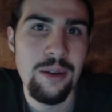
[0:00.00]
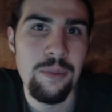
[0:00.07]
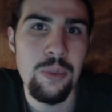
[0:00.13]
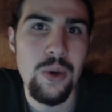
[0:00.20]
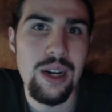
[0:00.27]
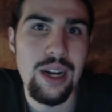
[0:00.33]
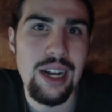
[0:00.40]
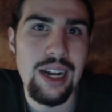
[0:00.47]

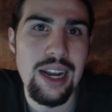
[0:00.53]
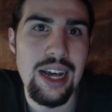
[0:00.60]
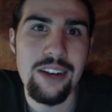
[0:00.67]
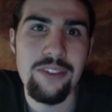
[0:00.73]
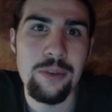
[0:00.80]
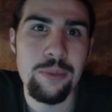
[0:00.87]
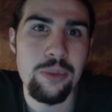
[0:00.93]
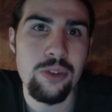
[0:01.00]
brought a lot
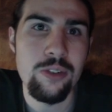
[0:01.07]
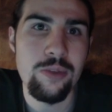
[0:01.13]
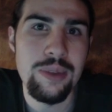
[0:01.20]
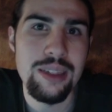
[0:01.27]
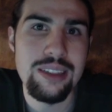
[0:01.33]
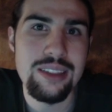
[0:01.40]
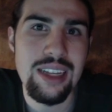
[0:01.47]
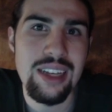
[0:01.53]
of
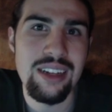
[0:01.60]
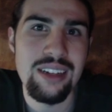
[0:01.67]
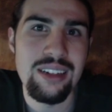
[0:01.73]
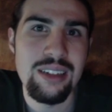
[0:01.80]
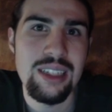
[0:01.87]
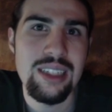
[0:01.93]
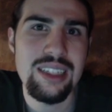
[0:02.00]
improvements, and